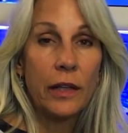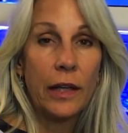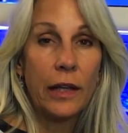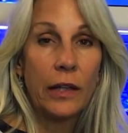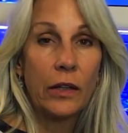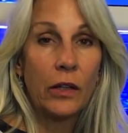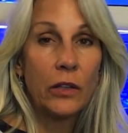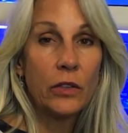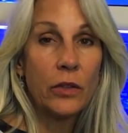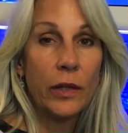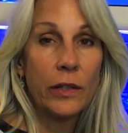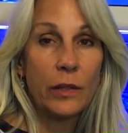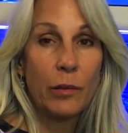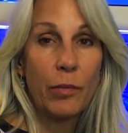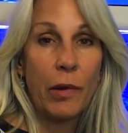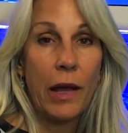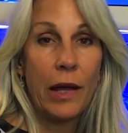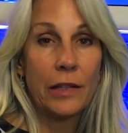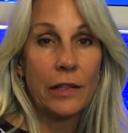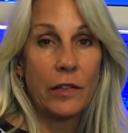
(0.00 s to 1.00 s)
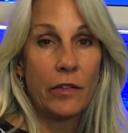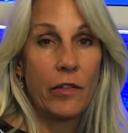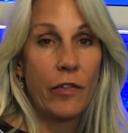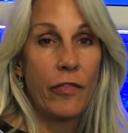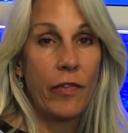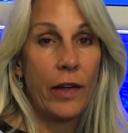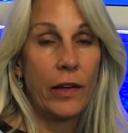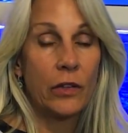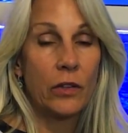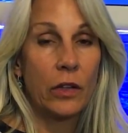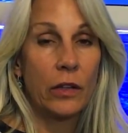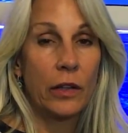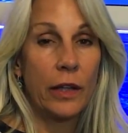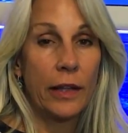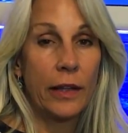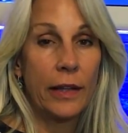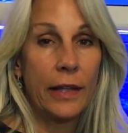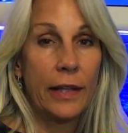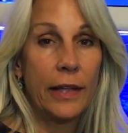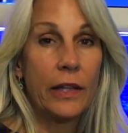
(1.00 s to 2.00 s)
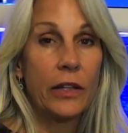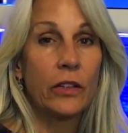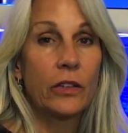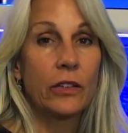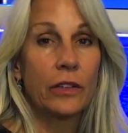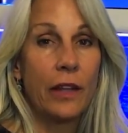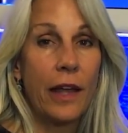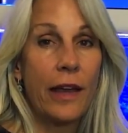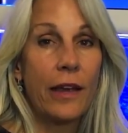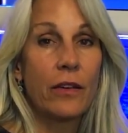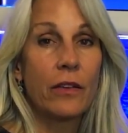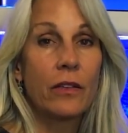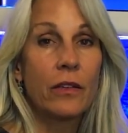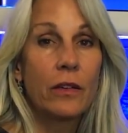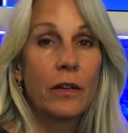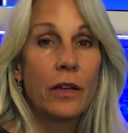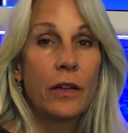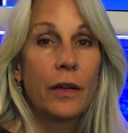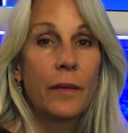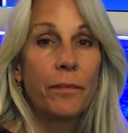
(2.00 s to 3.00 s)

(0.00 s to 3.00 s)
and it also has a positive effect on the inner layer